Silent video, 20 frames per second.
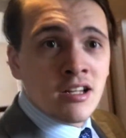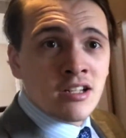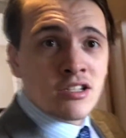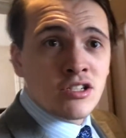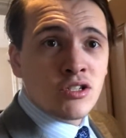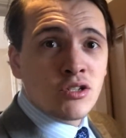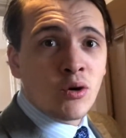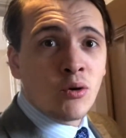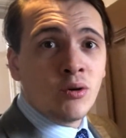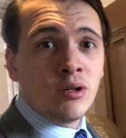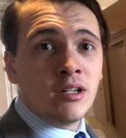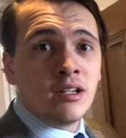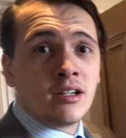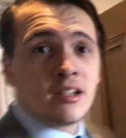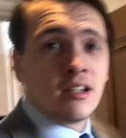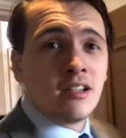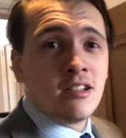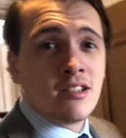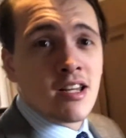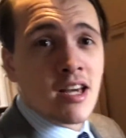toilet
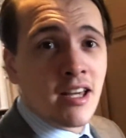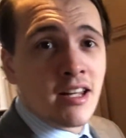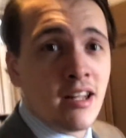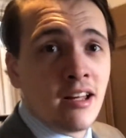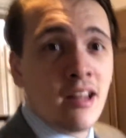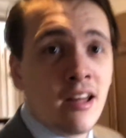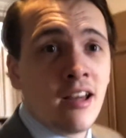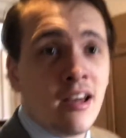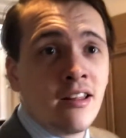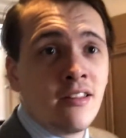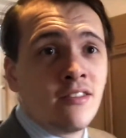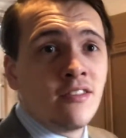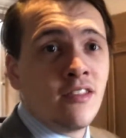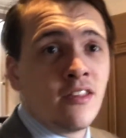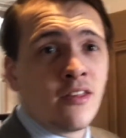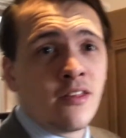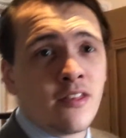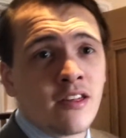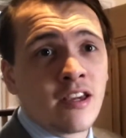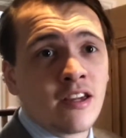container. The
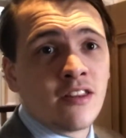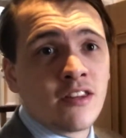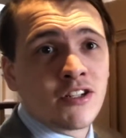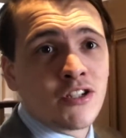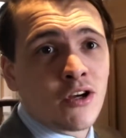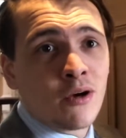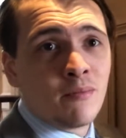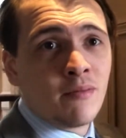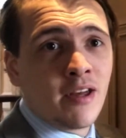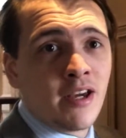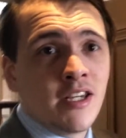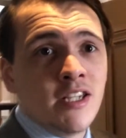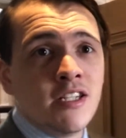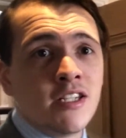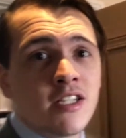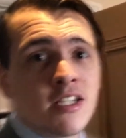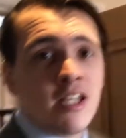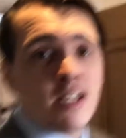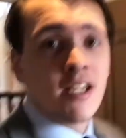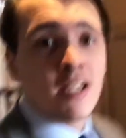thing at the top there you
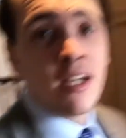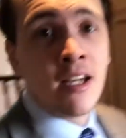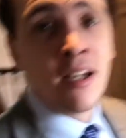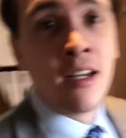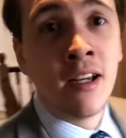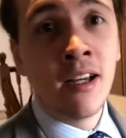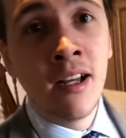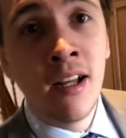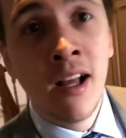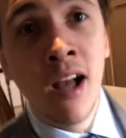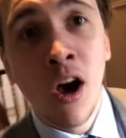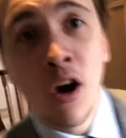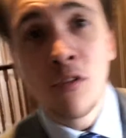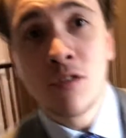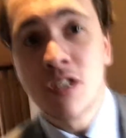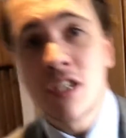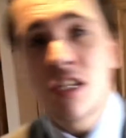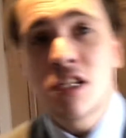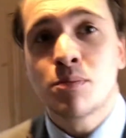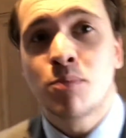see.
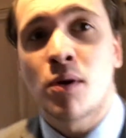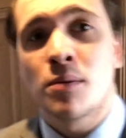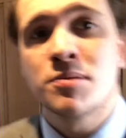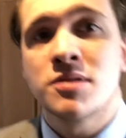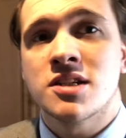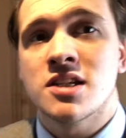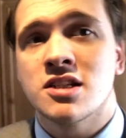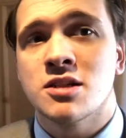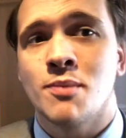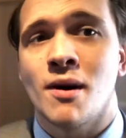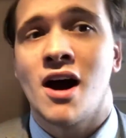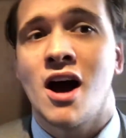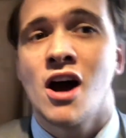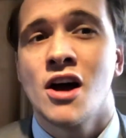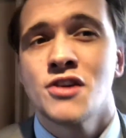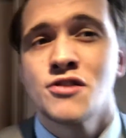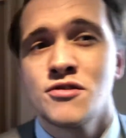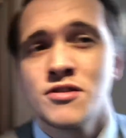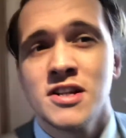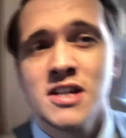Obviously this property is about
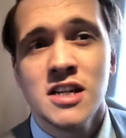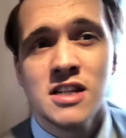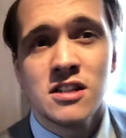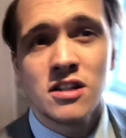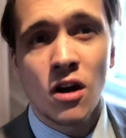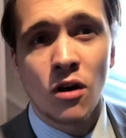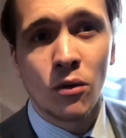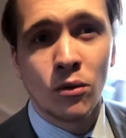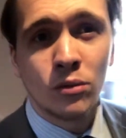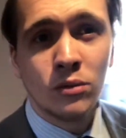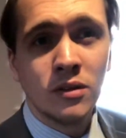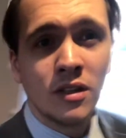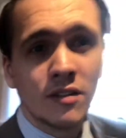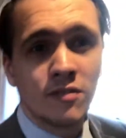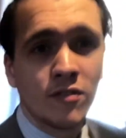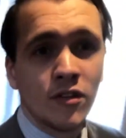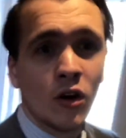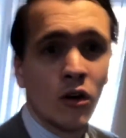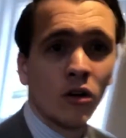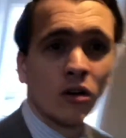100 years old, if
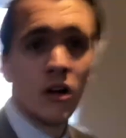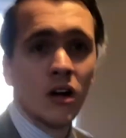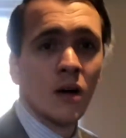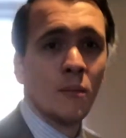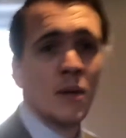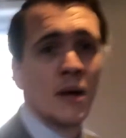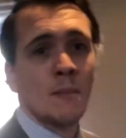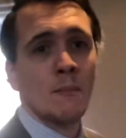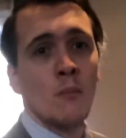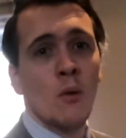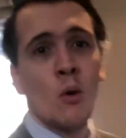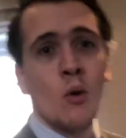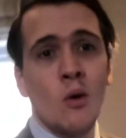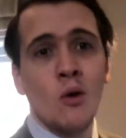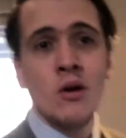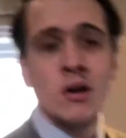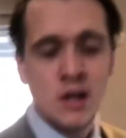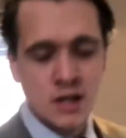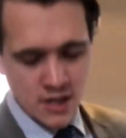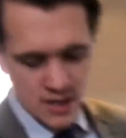not a bit
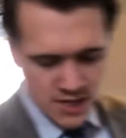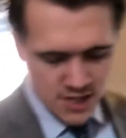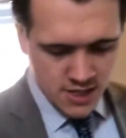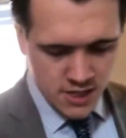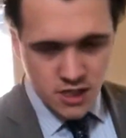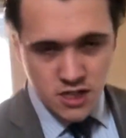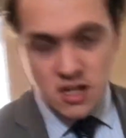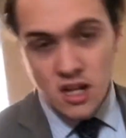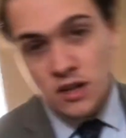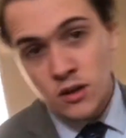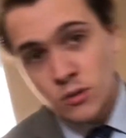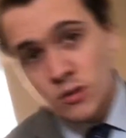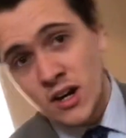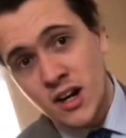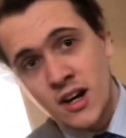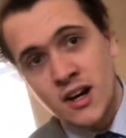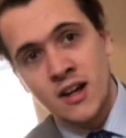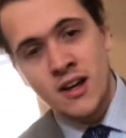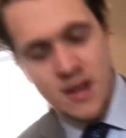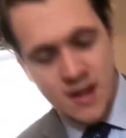more,
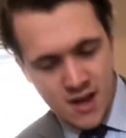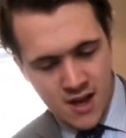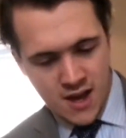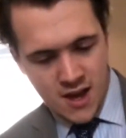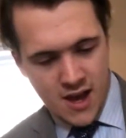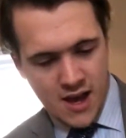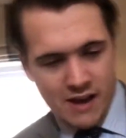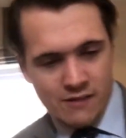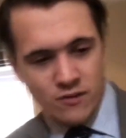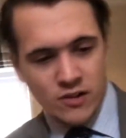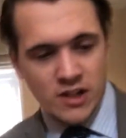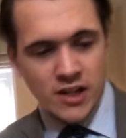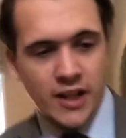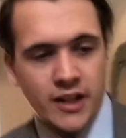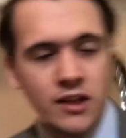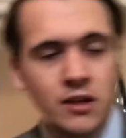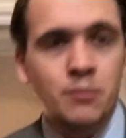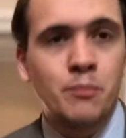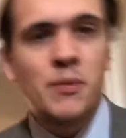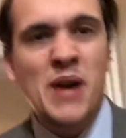so every
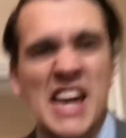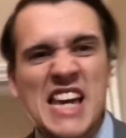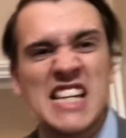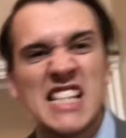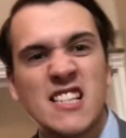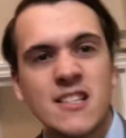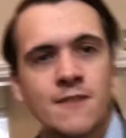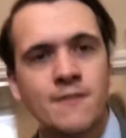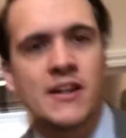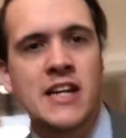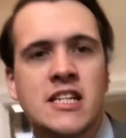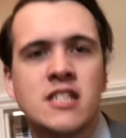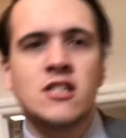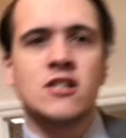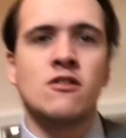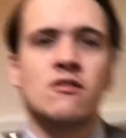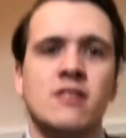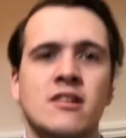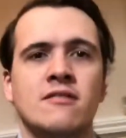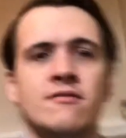little piece of
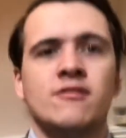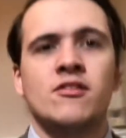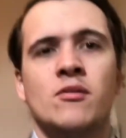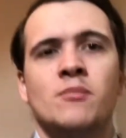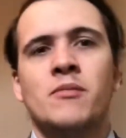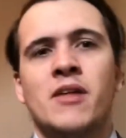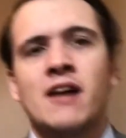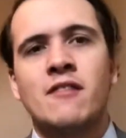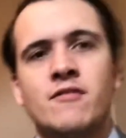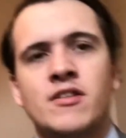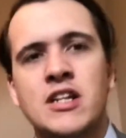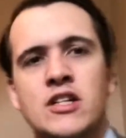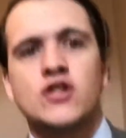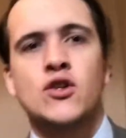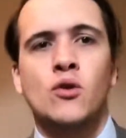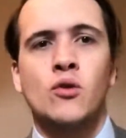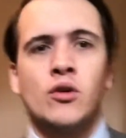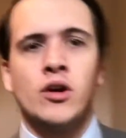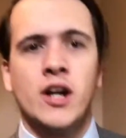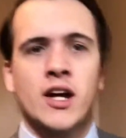history from that
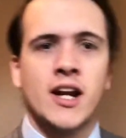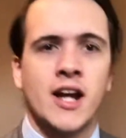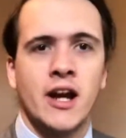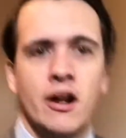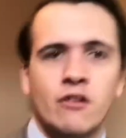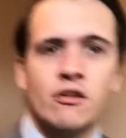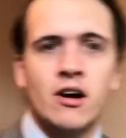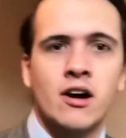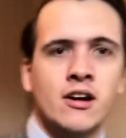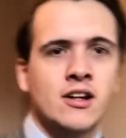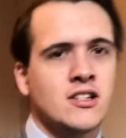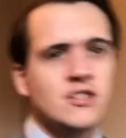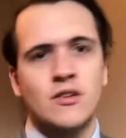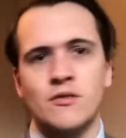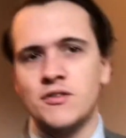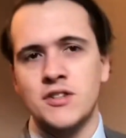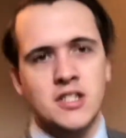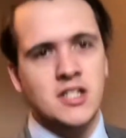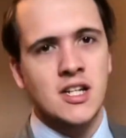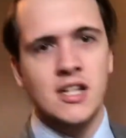Victorian era is
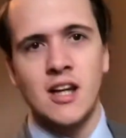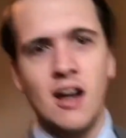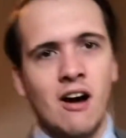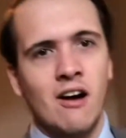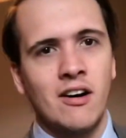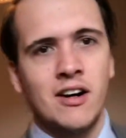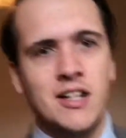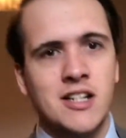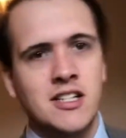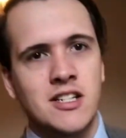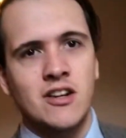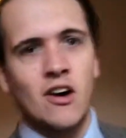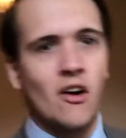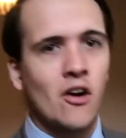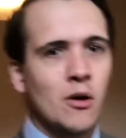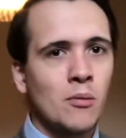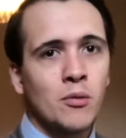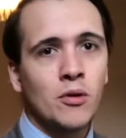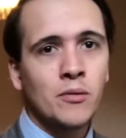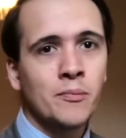obviously highly
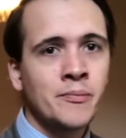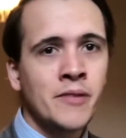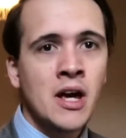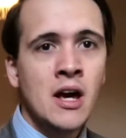desirable.